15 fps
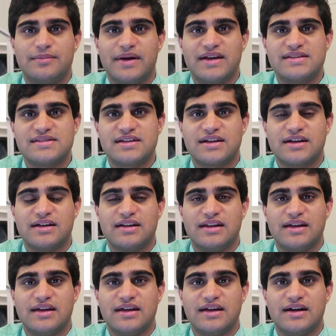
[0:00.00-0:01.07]

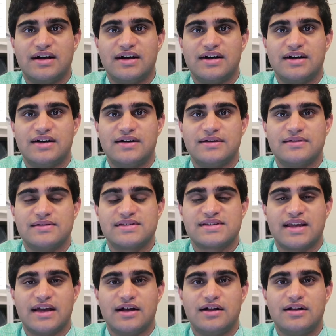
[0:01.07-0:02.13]
basically a
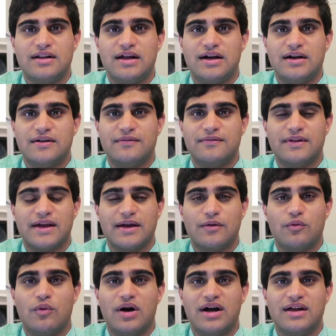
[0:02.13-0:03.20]
scale of like
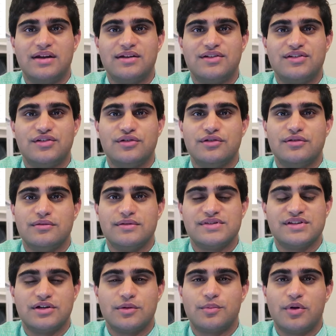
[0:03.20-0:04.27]
1 to
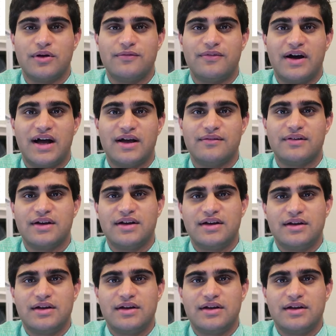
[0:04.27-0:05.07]
0.5.